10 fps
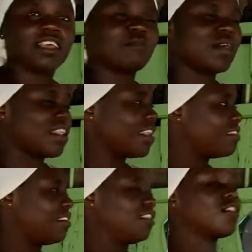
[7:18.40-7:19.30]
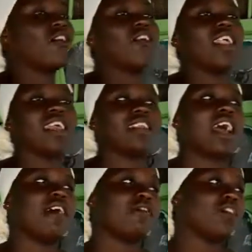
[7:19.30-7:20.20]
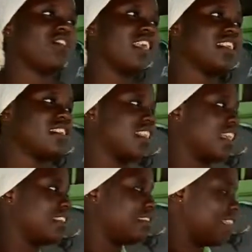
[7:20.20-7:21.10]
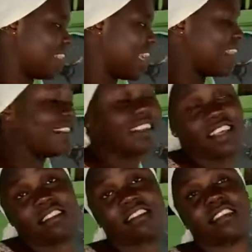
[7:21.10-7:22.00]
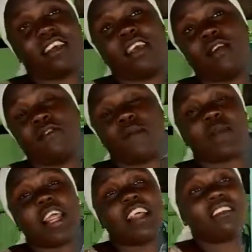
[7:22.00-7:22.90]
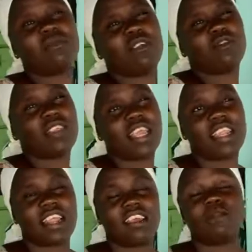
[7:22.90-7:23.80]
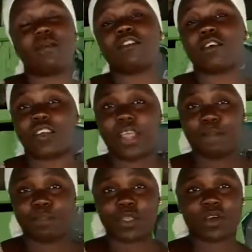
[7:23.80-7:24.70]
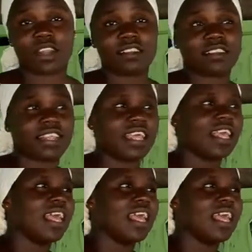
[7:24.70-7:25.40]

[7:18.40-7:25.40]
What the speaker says: But is it correct? Have you changed that tense from direct speech to the indirect speech correctly?